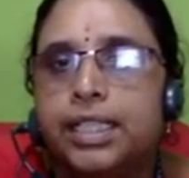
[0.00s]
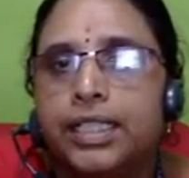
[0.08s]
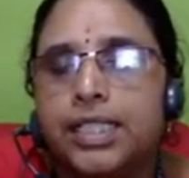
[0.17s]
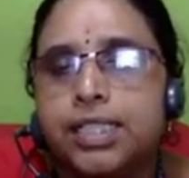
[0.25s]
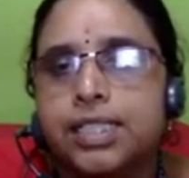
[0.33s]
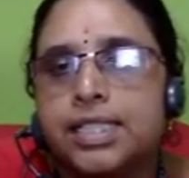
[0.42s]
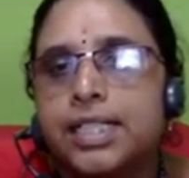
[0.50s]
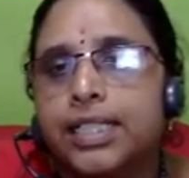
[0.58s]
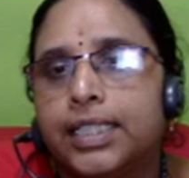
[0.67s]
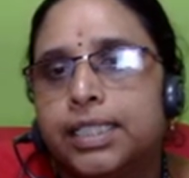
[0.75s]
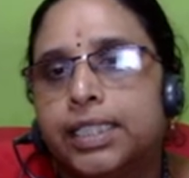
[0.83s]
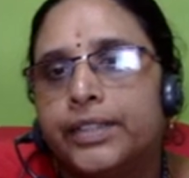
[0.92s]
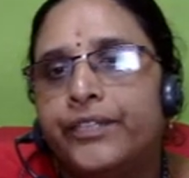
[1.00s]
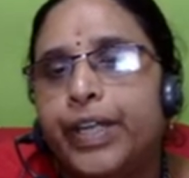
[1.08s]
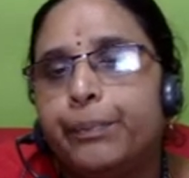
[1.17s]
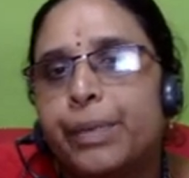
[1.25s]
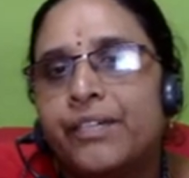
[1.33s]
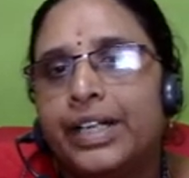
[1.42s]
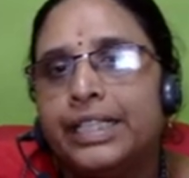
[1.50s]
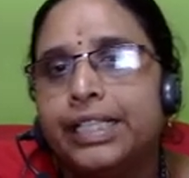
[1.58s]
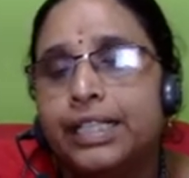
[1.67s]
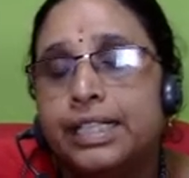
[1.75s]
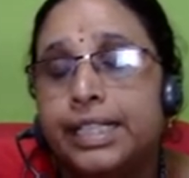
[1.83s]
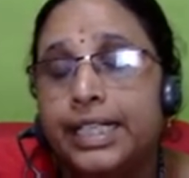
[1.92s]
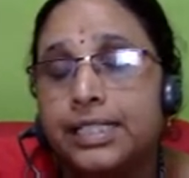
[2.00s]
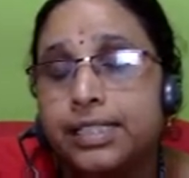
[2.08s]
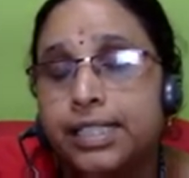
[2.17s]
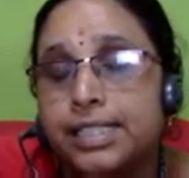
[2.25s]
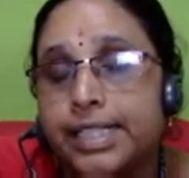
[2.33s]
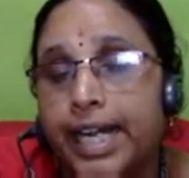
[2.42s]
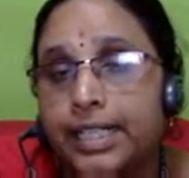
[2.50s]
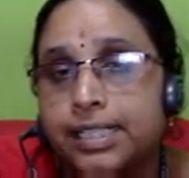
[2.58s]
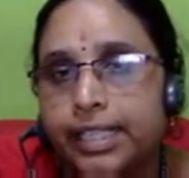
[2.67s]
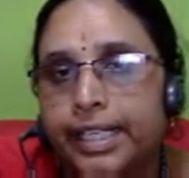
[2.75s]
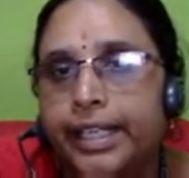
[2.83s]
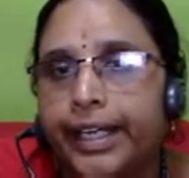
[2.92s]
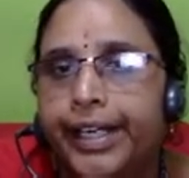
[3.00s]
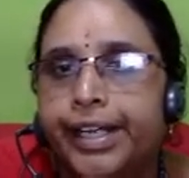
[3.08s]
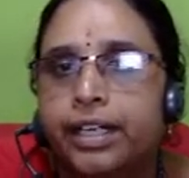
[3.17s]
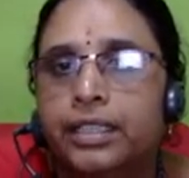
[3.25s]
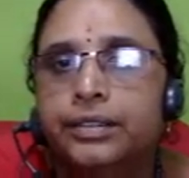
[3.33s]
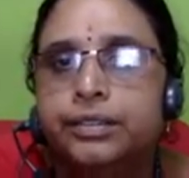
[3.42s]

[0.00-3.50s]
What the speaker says: This is the wind power density status in India.